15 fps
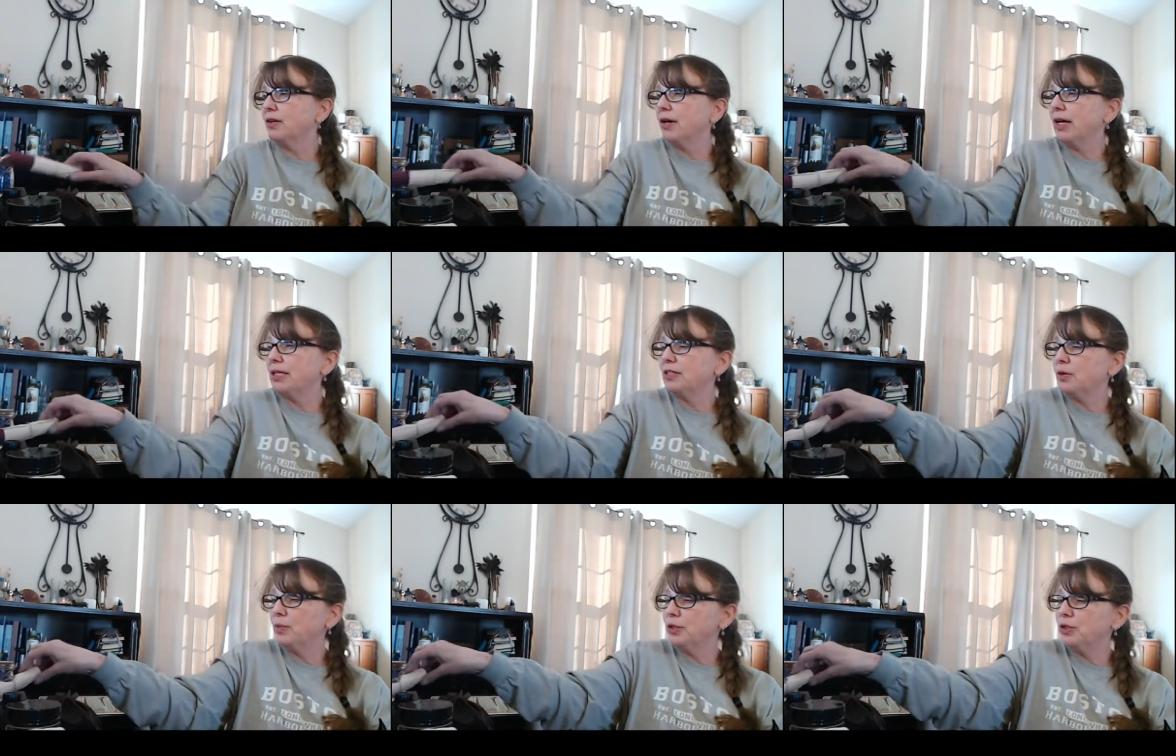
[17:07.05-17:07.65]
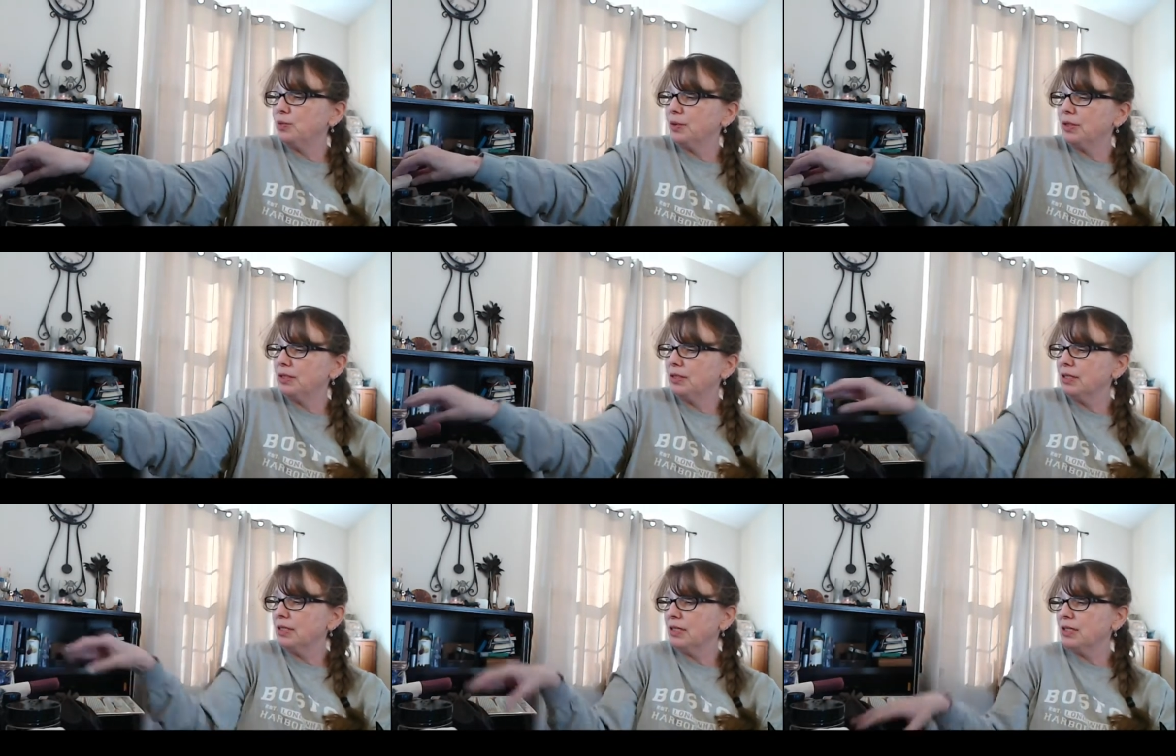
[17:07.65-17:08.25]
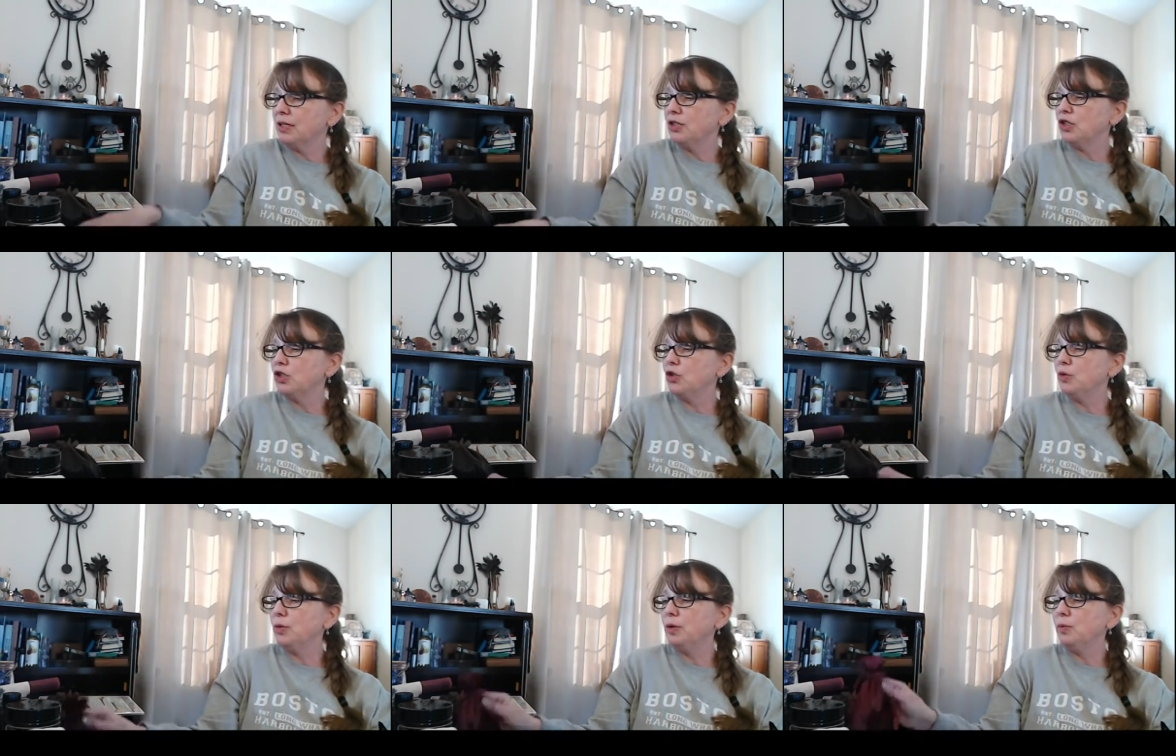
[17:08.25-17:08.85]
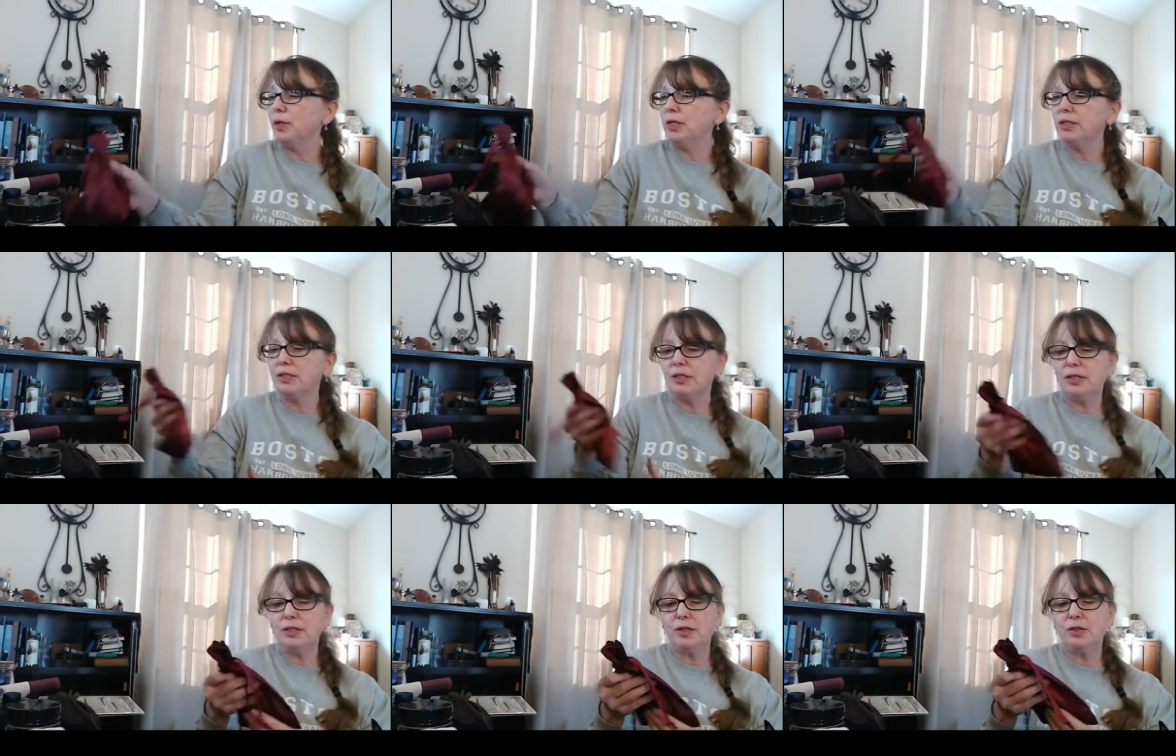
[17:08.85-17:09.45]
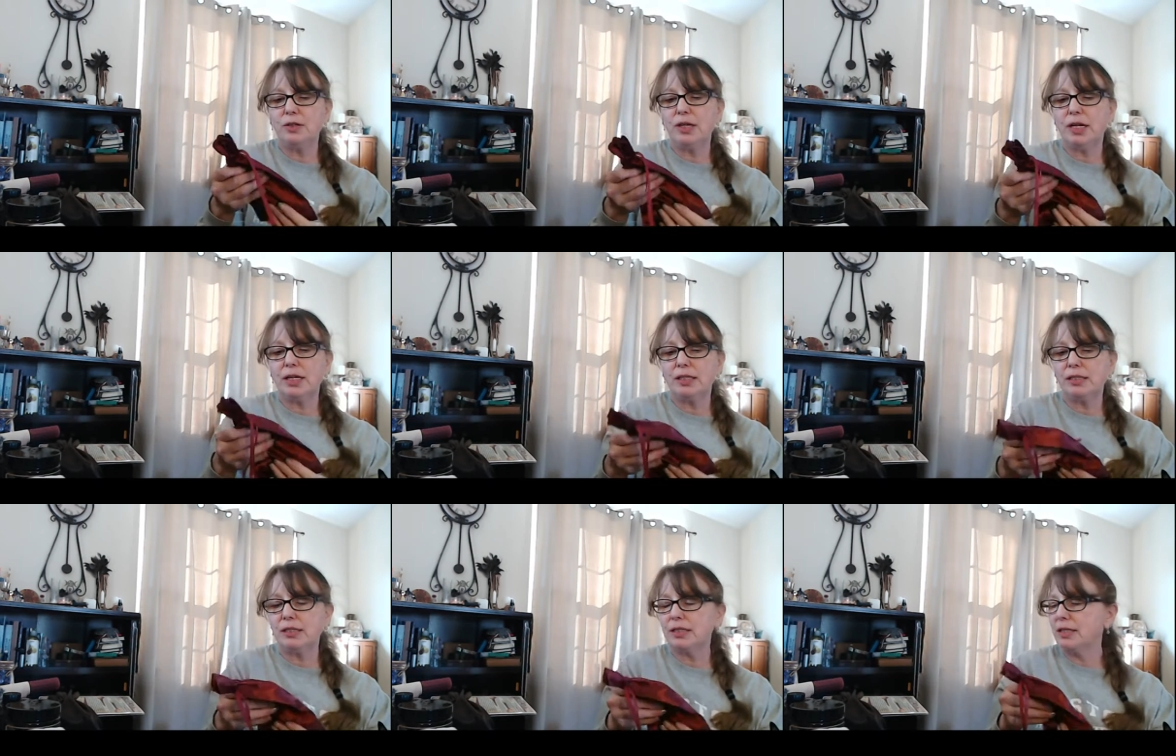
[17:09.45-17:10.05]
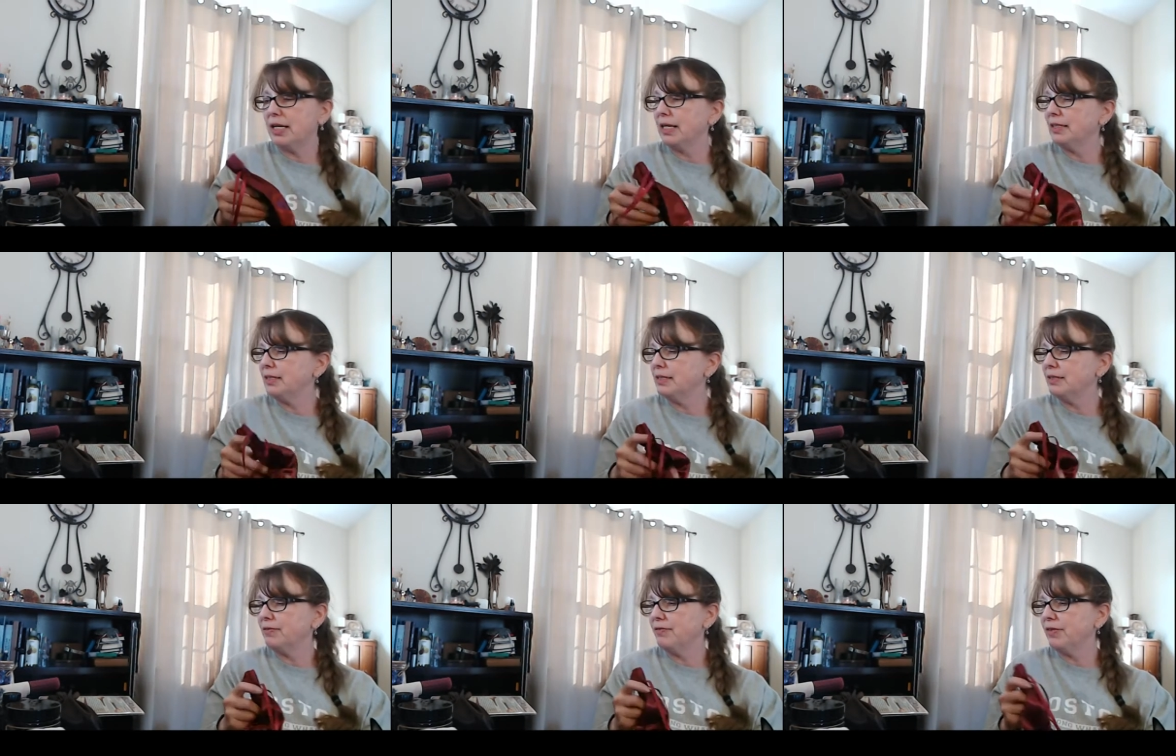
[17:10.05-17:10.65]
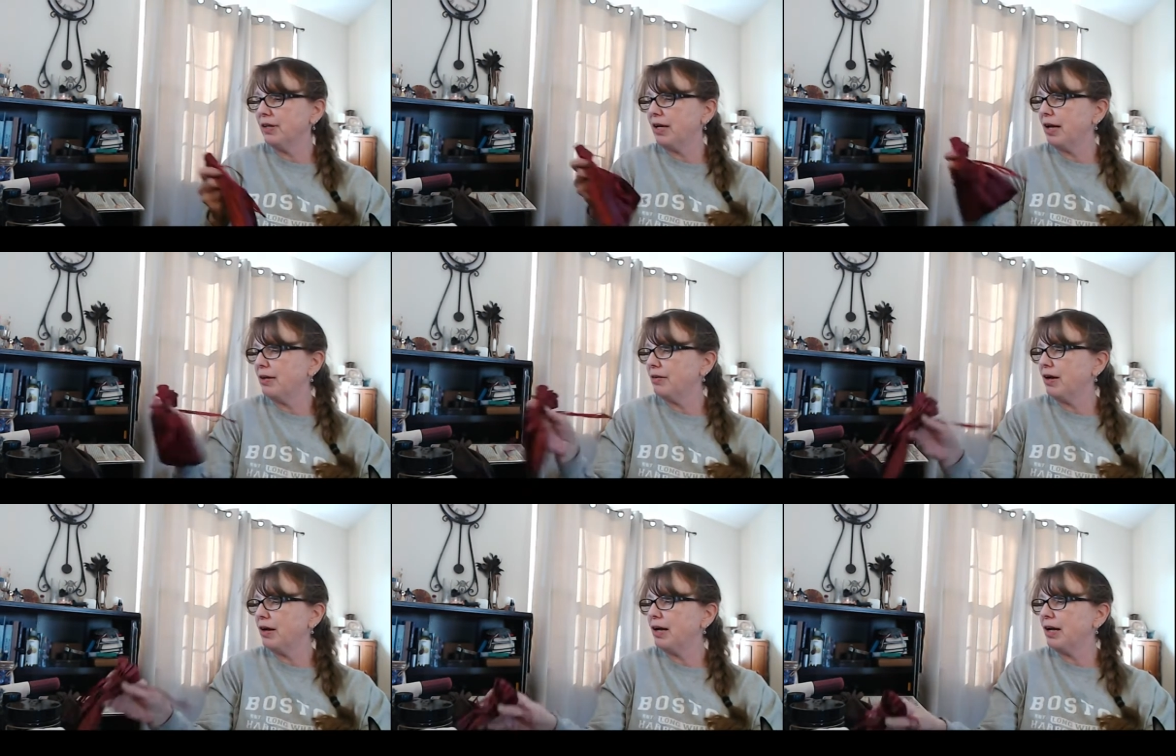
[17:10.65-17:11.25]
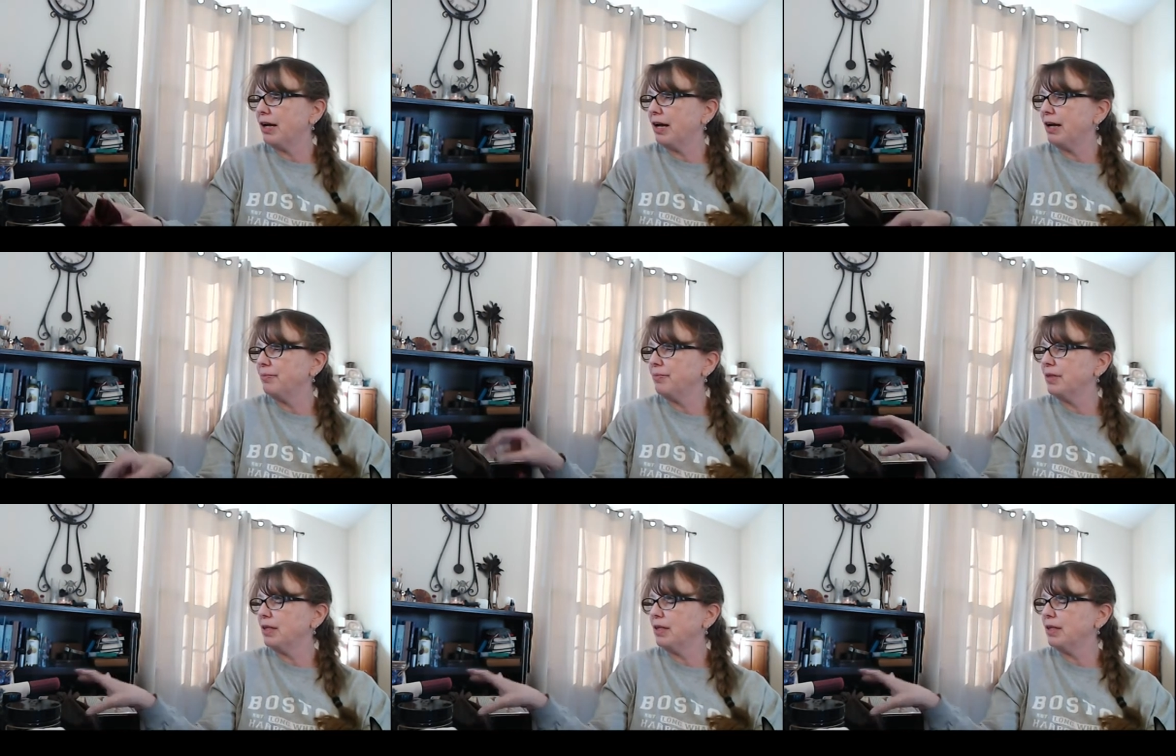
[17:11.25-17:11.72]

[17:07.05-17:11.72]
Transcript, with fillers: Okay, so which one do we want to do next? That doesn't feel, I, I, I'm,